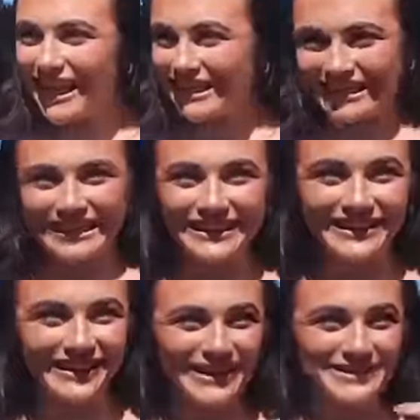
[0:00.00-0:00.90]
lucky you.
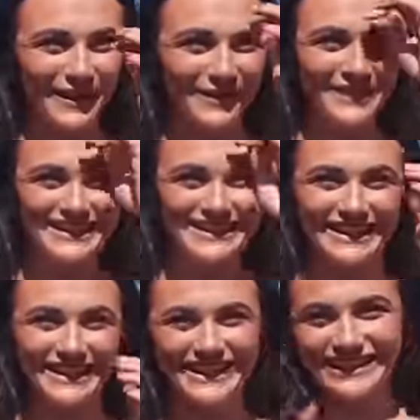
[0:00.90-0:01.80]
It's perfect
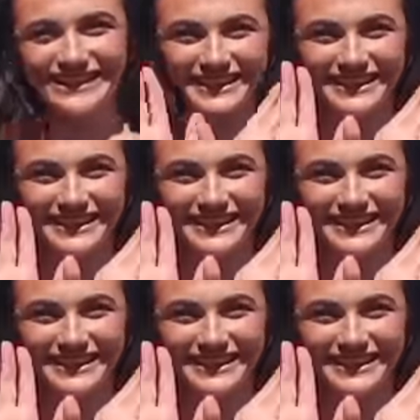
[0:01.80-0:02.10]
here.